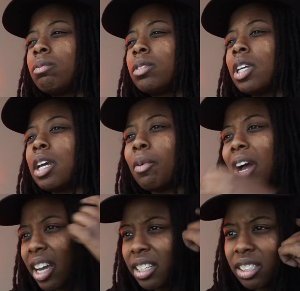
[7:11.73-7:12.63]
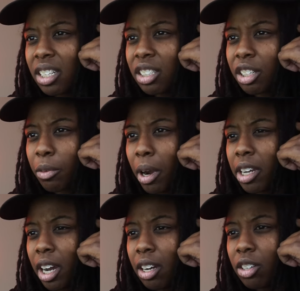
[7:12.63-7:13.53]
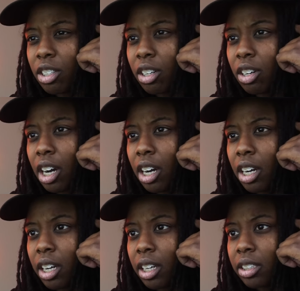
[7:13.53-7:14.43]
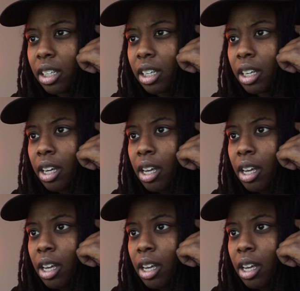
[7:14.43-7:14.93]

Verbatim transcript: Damn, why can't sing this shit right, y'all? Hold on. All right, all right.